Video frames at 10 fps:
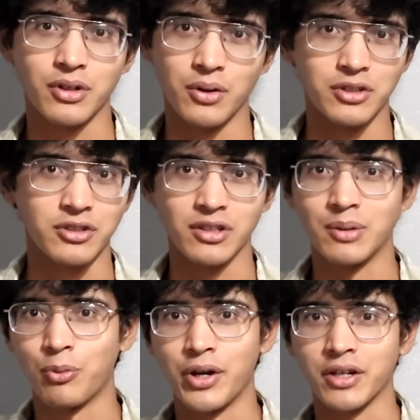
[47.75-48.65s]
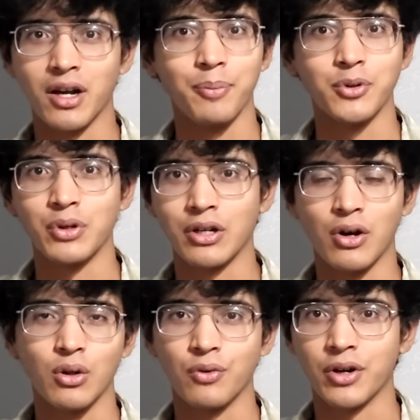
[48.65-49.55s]
going to sleep, waking up, doing it
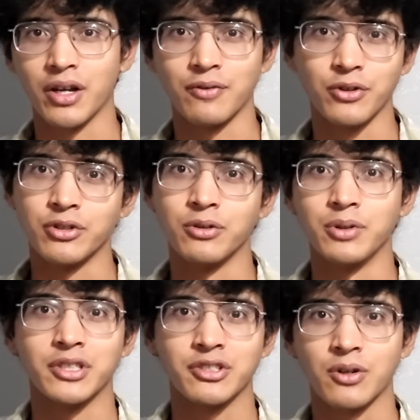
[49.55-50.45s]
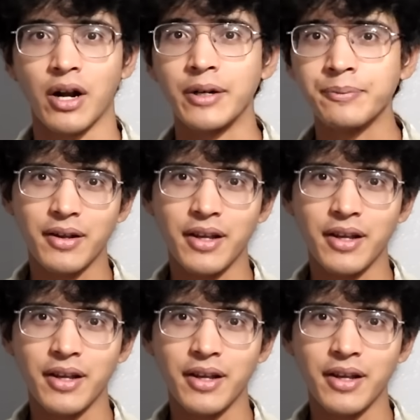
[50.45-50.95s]
all over again for 2 weeks straight.